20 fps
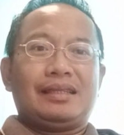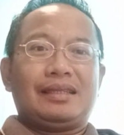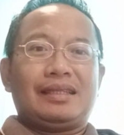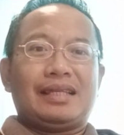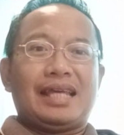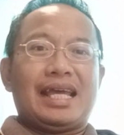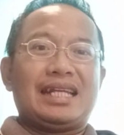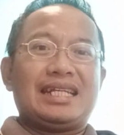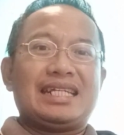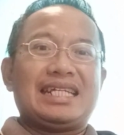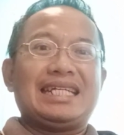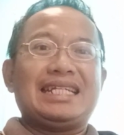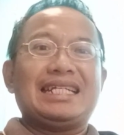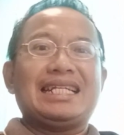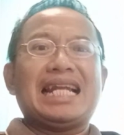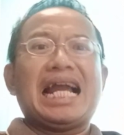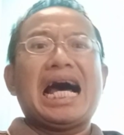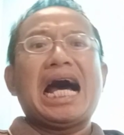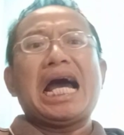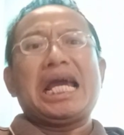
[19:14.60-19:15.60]
and in
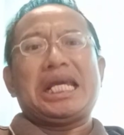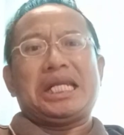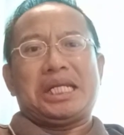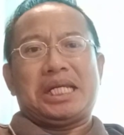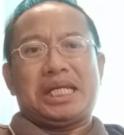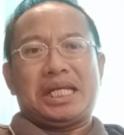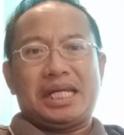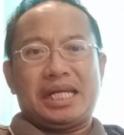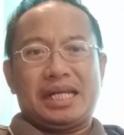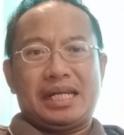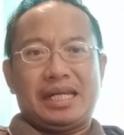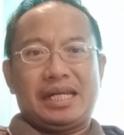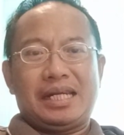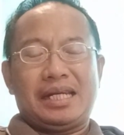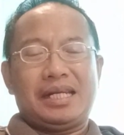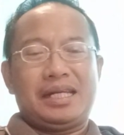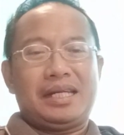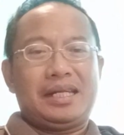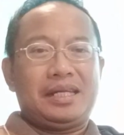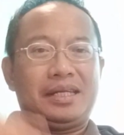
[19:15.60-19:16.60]
line
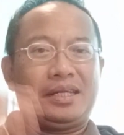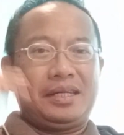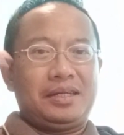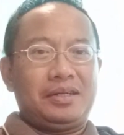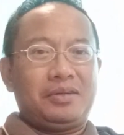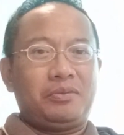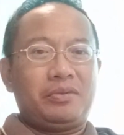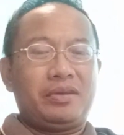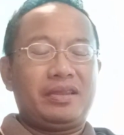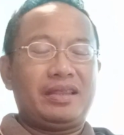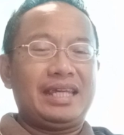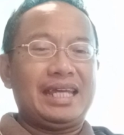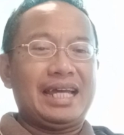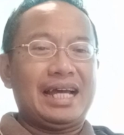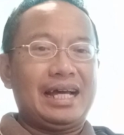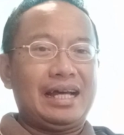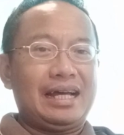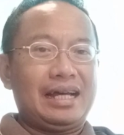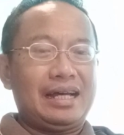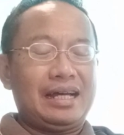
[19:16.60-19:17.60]
with the
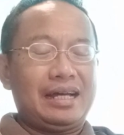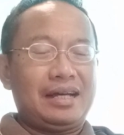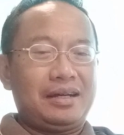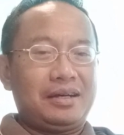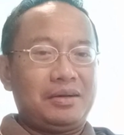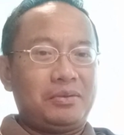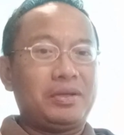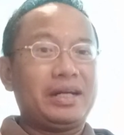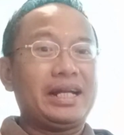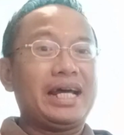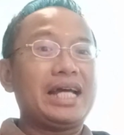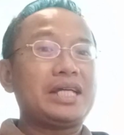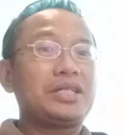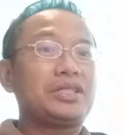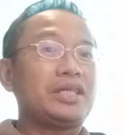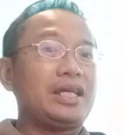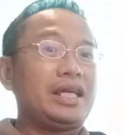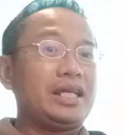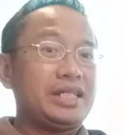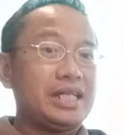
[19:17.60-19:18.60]
what I
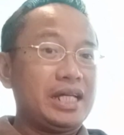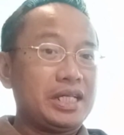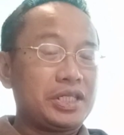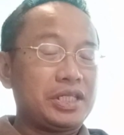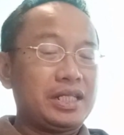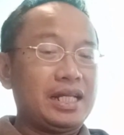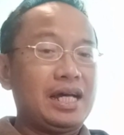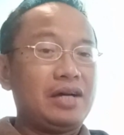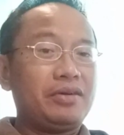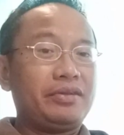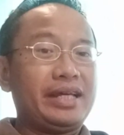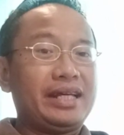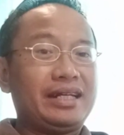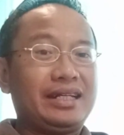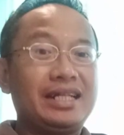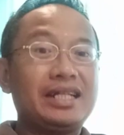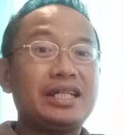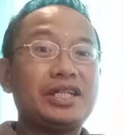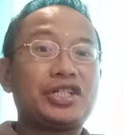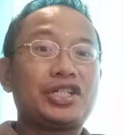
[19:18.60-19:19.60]
say just now, that
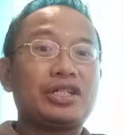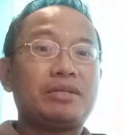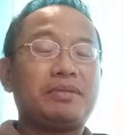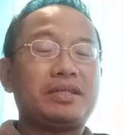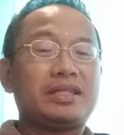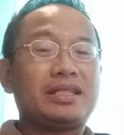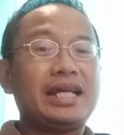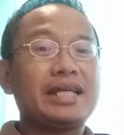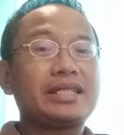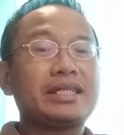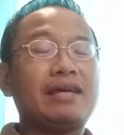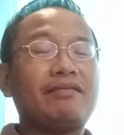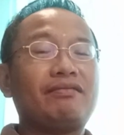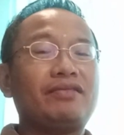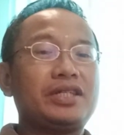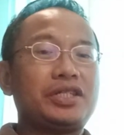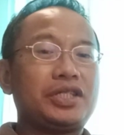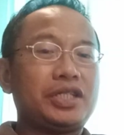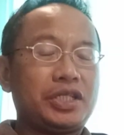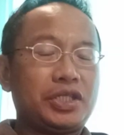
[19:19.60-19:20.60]
leadership is less
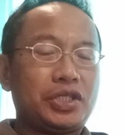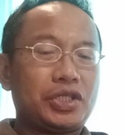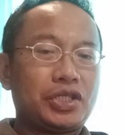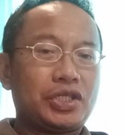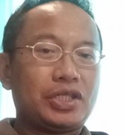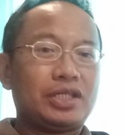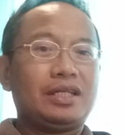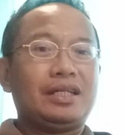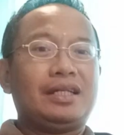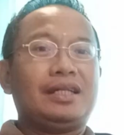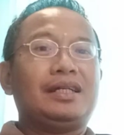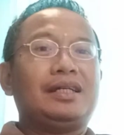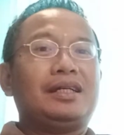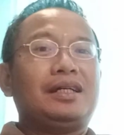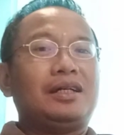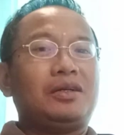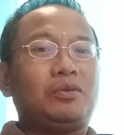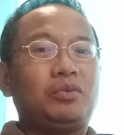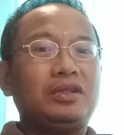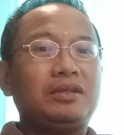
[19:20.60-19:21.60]
emphasis,
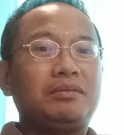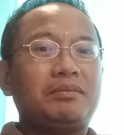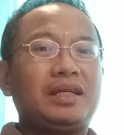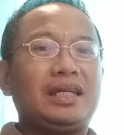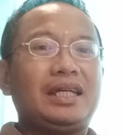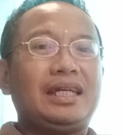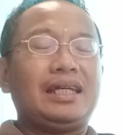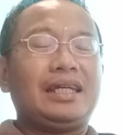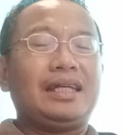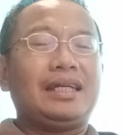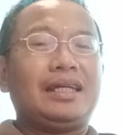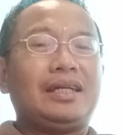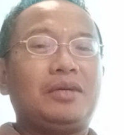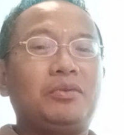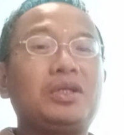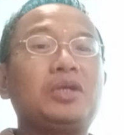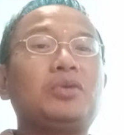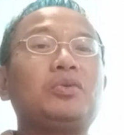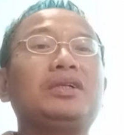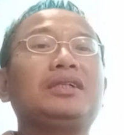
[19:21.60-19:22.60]
we
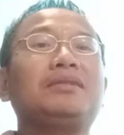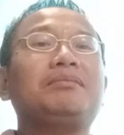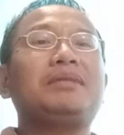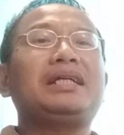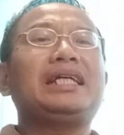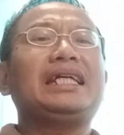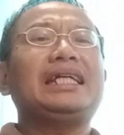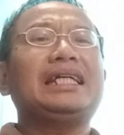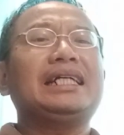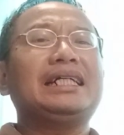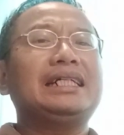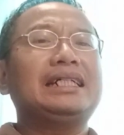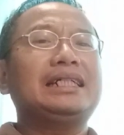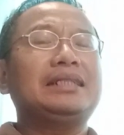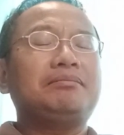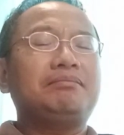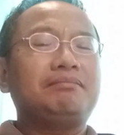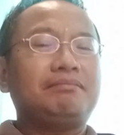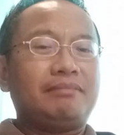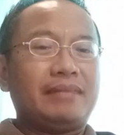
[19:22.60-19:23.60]
will be
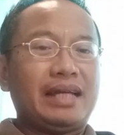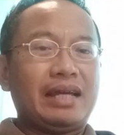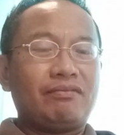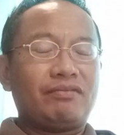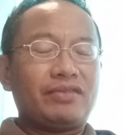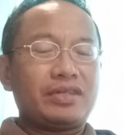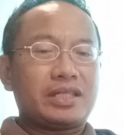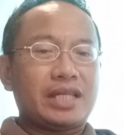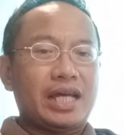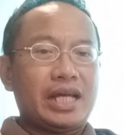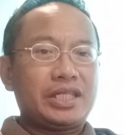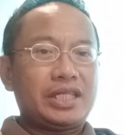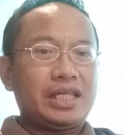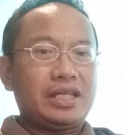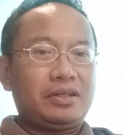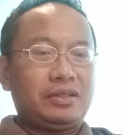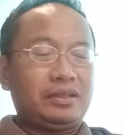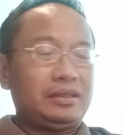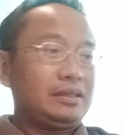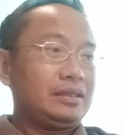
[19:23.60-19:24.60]

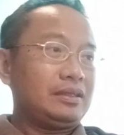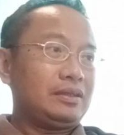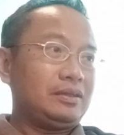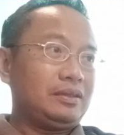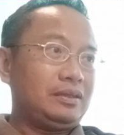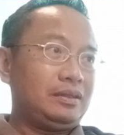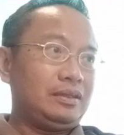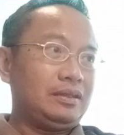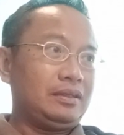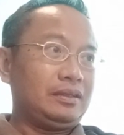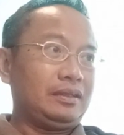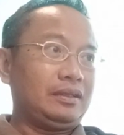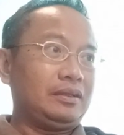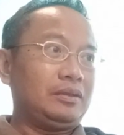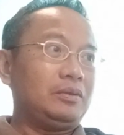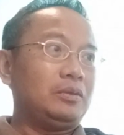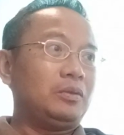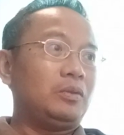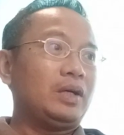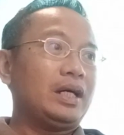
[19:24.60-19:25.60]
emphasizing on
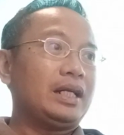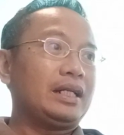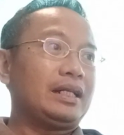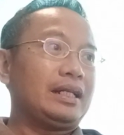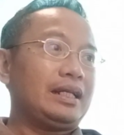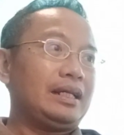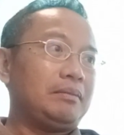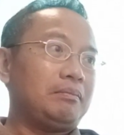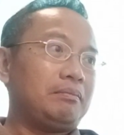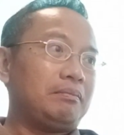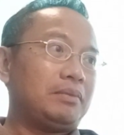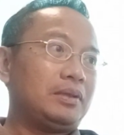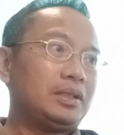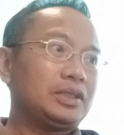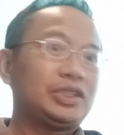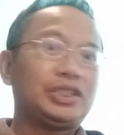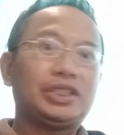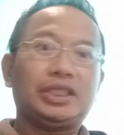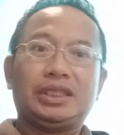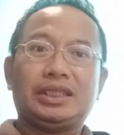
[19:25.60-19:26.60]
one
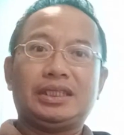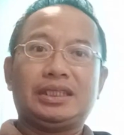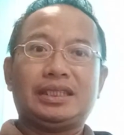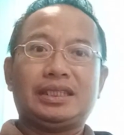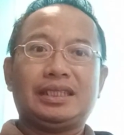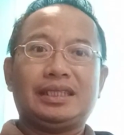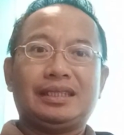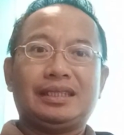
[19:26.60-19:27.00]
important